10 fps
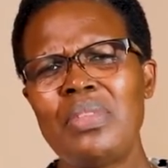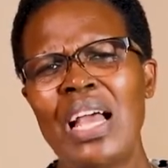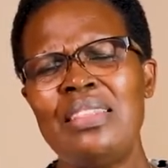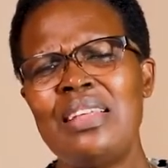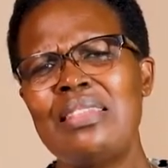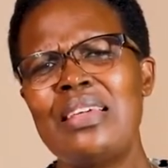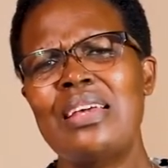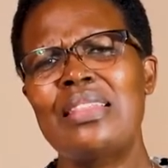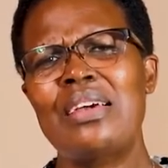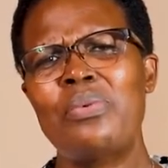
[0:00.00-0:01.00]
and they
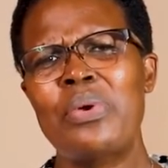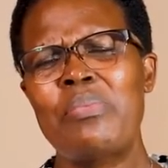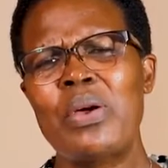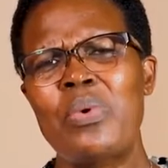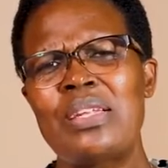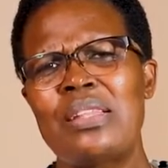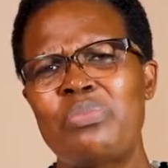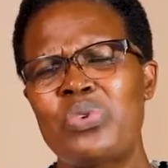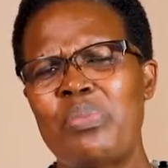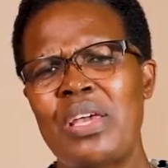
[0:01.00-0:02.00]
think they want
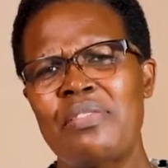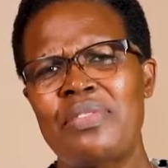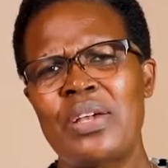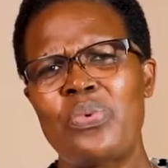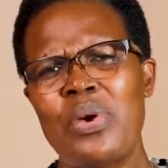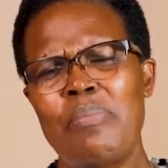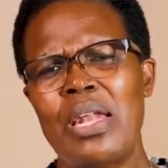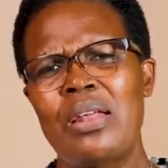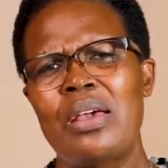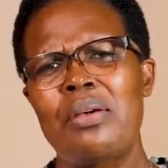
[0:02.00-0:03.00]
them to behave like women.